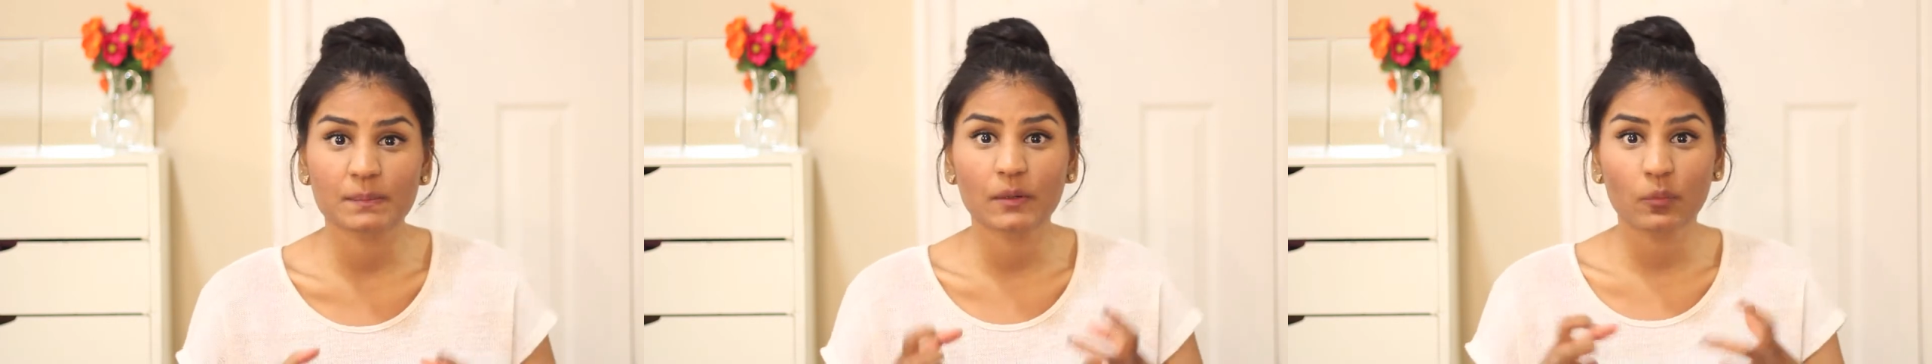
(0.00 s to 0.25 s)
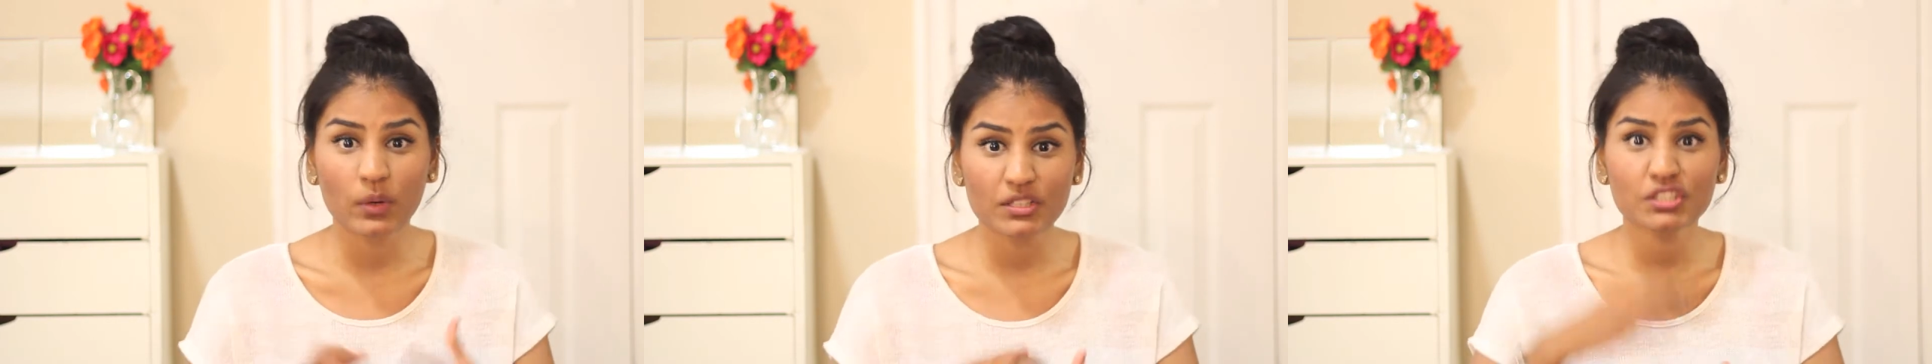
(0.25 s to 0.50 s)

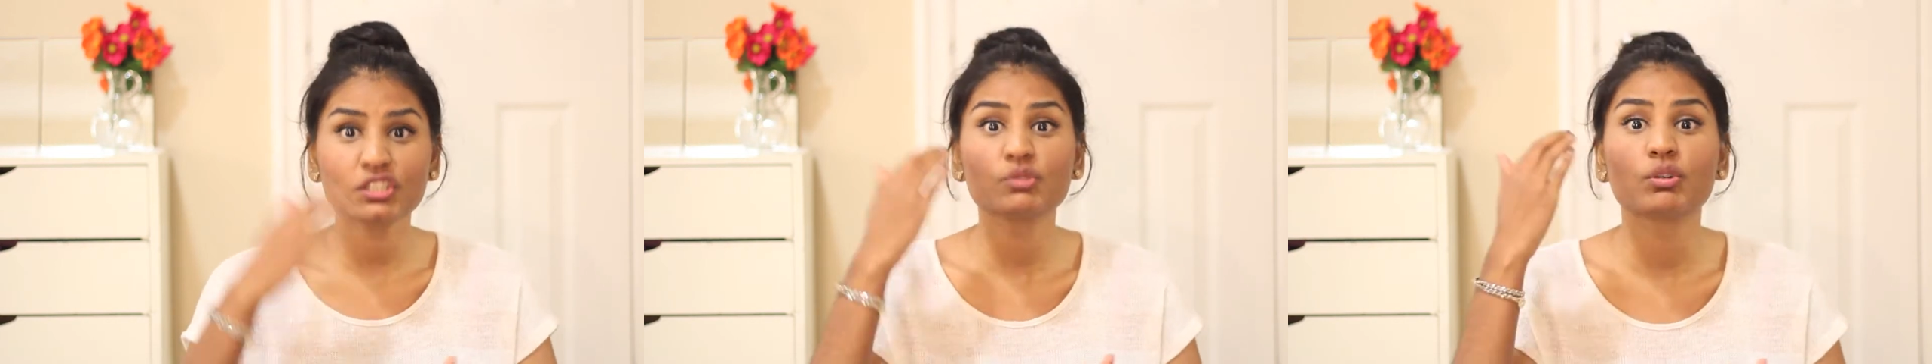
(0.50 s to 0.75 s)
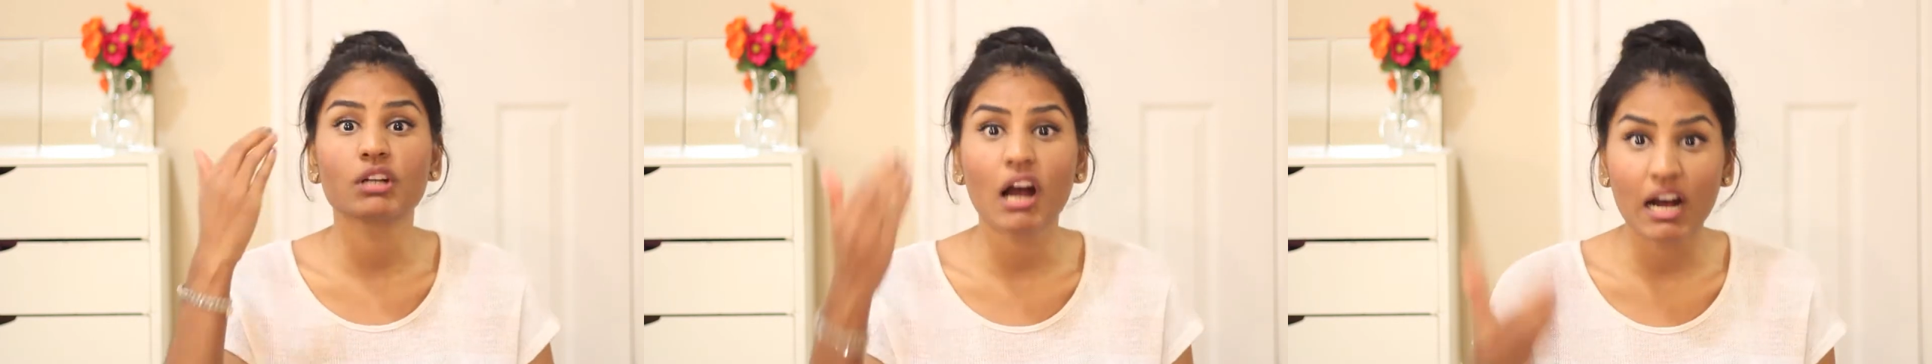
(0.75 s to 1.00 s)
but once
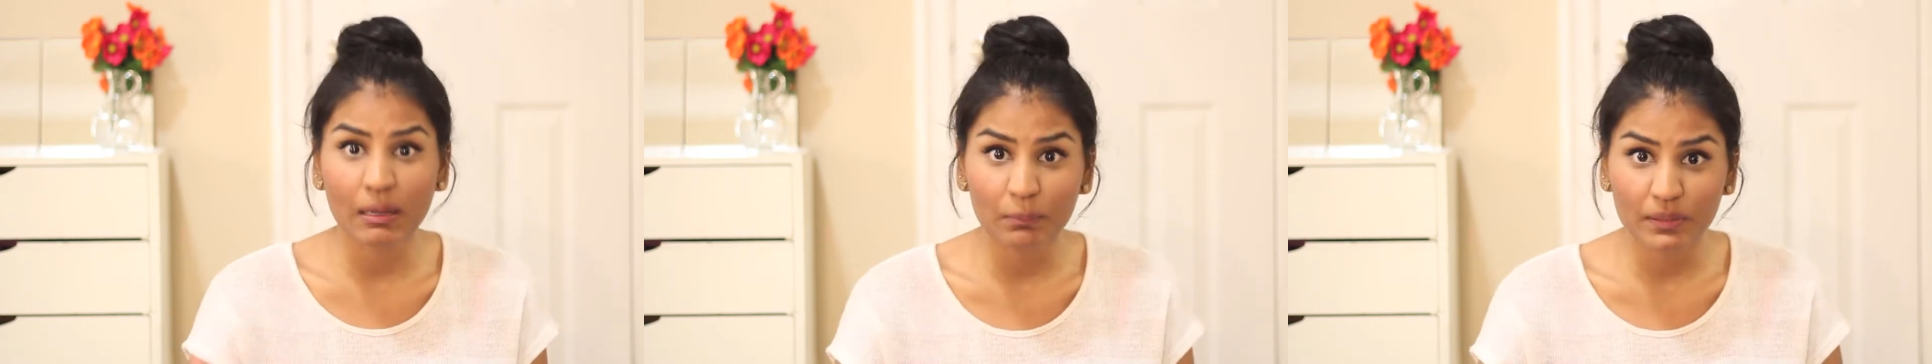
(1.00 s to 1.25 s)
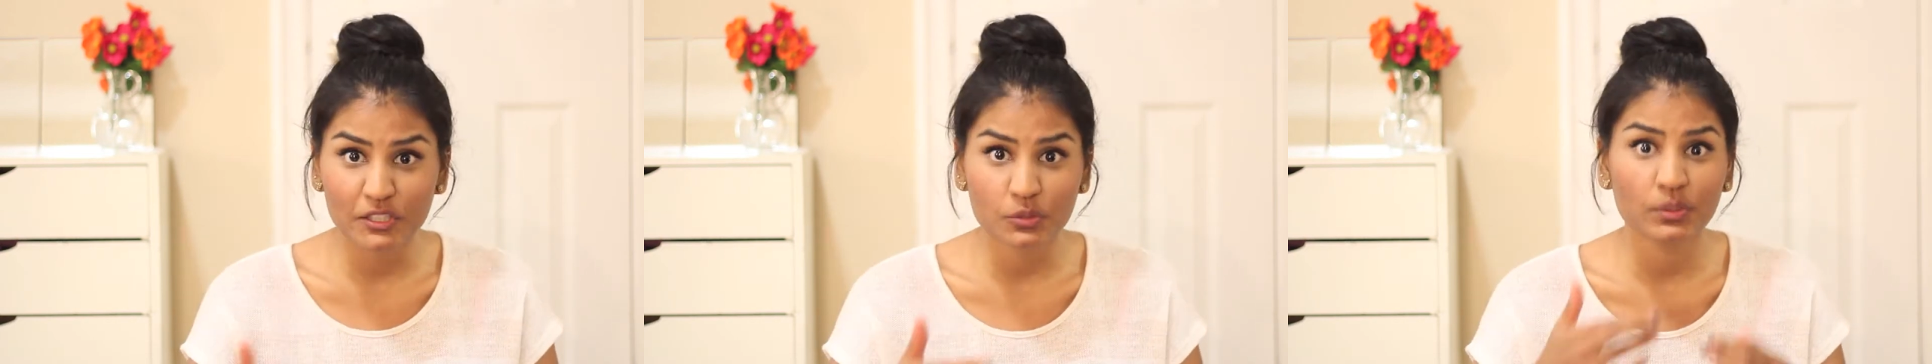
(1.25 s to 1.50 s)
you
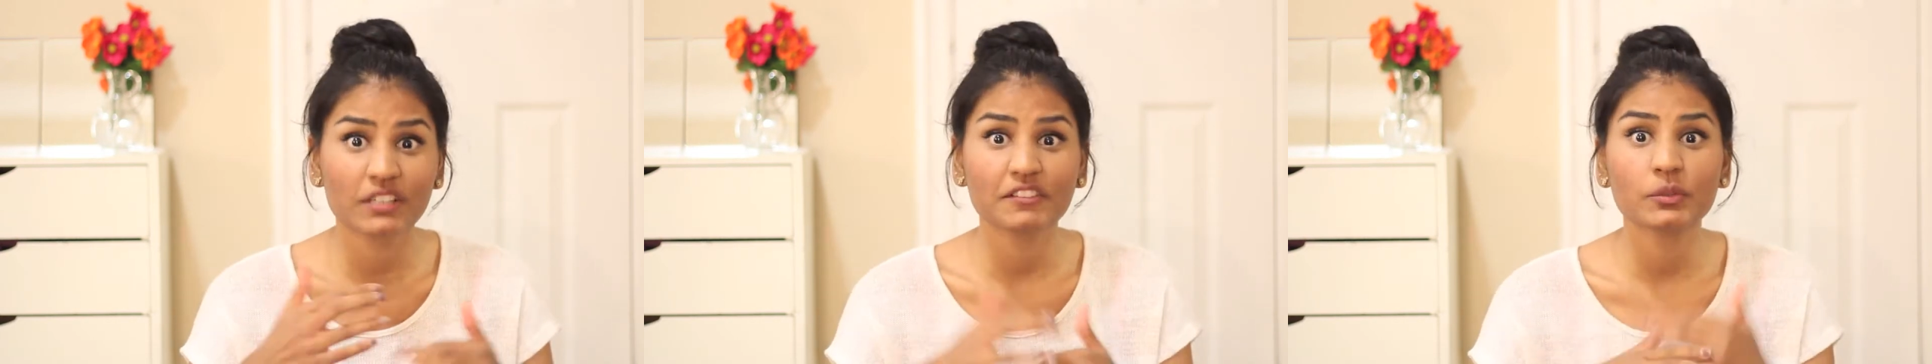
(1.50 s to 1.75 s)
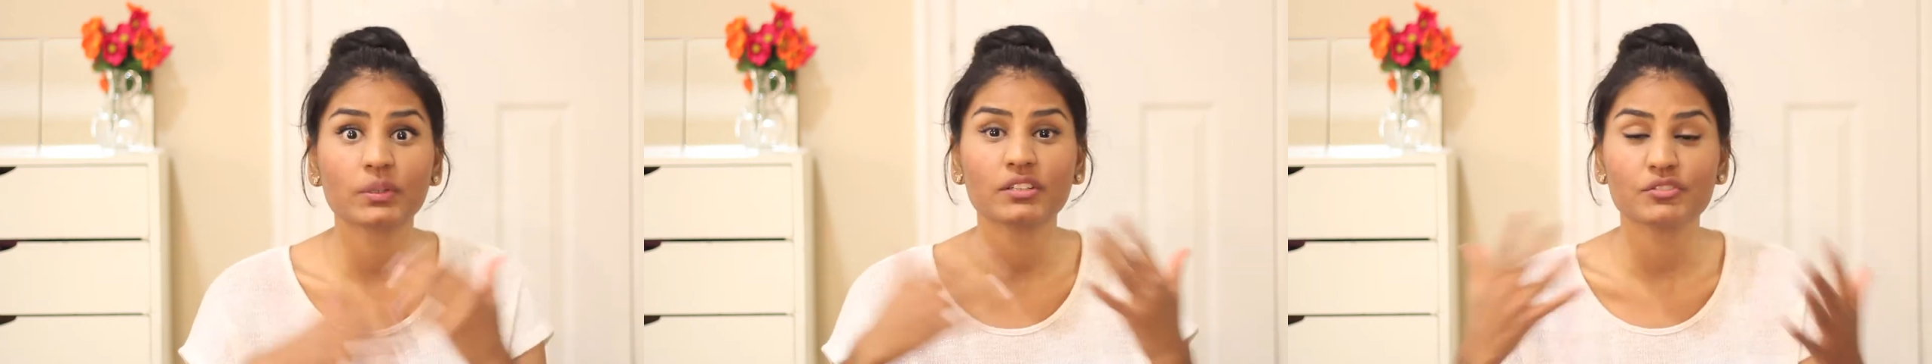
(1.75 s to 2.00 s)
accomplish whatever
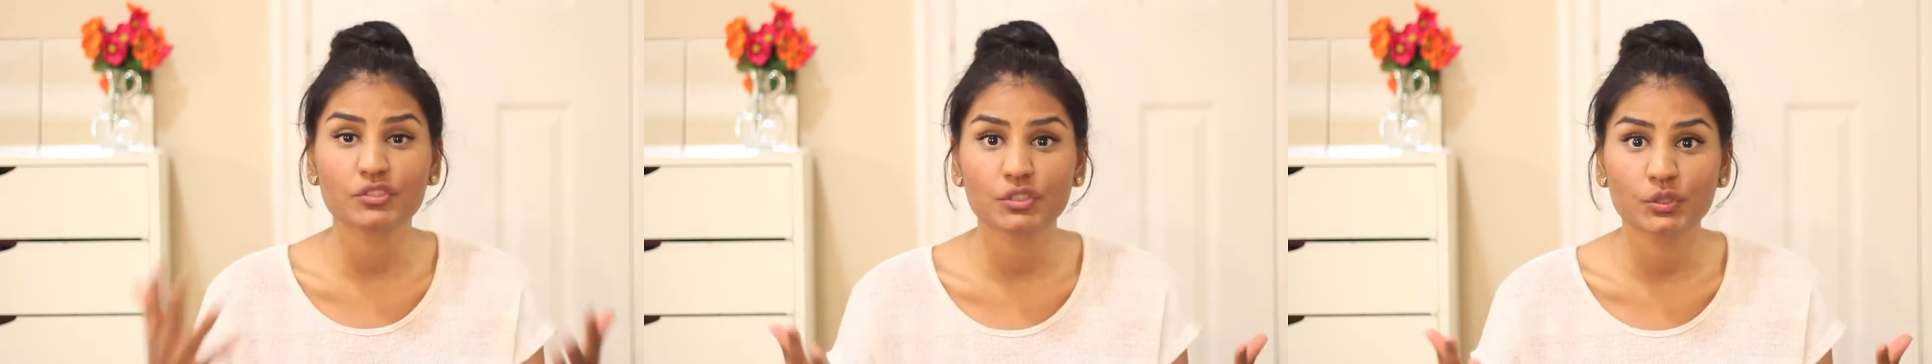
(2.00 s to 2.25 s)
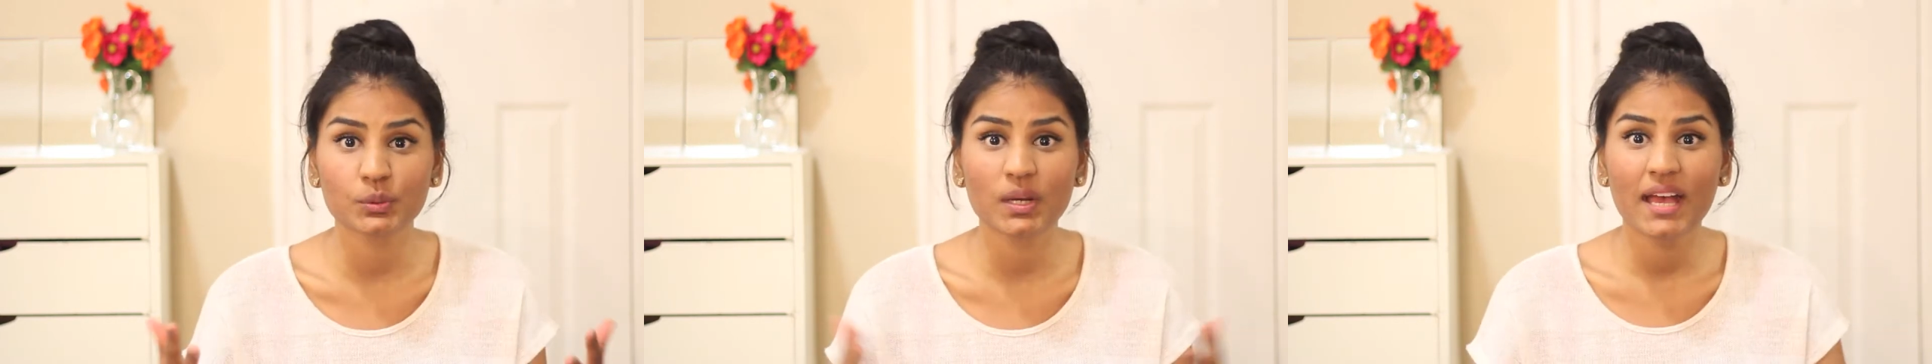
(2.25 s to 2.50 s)
you want to
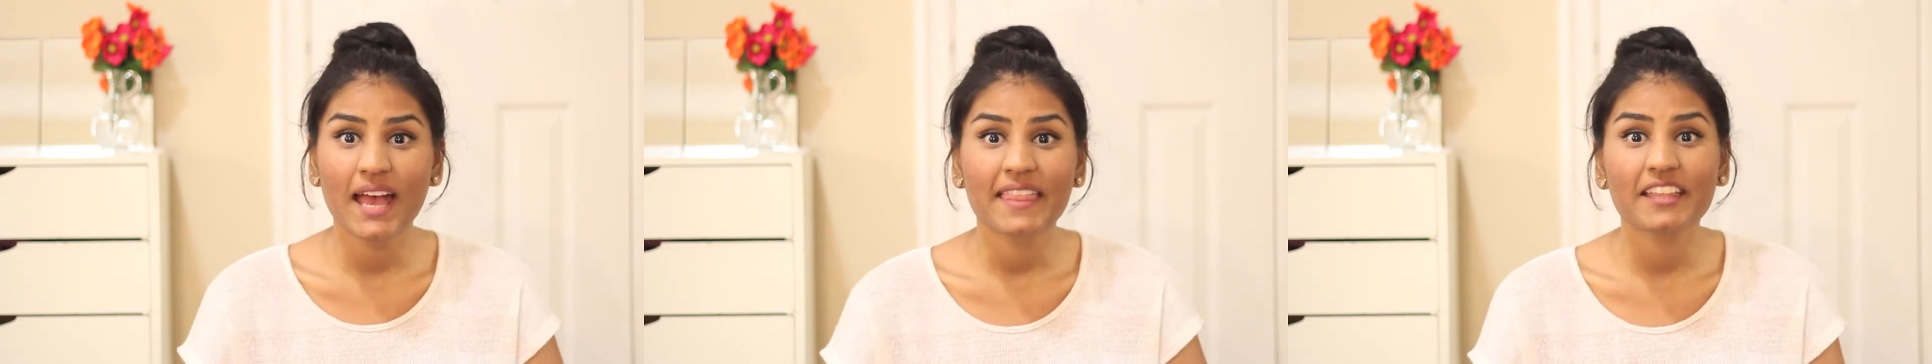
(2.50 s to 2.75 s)
do,